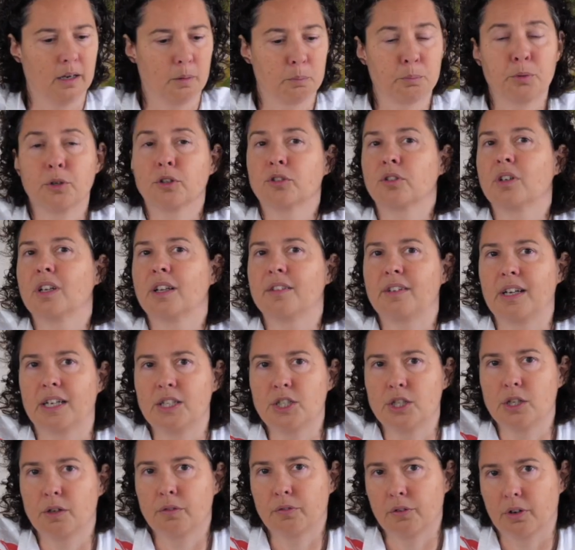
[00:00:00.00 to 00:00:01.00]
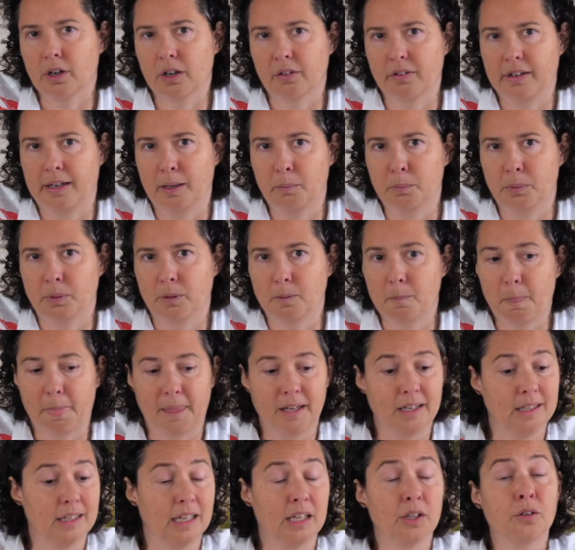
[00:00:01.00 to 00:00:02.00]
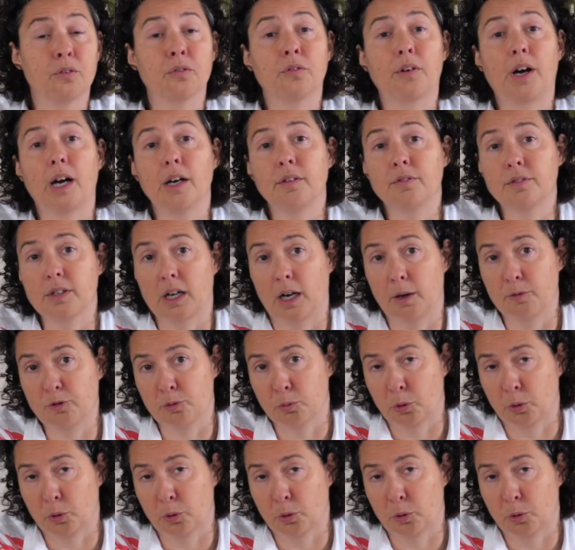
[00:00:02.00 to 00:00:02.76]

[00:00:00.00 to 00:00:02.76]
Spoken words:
personal attention, for example, is 5 times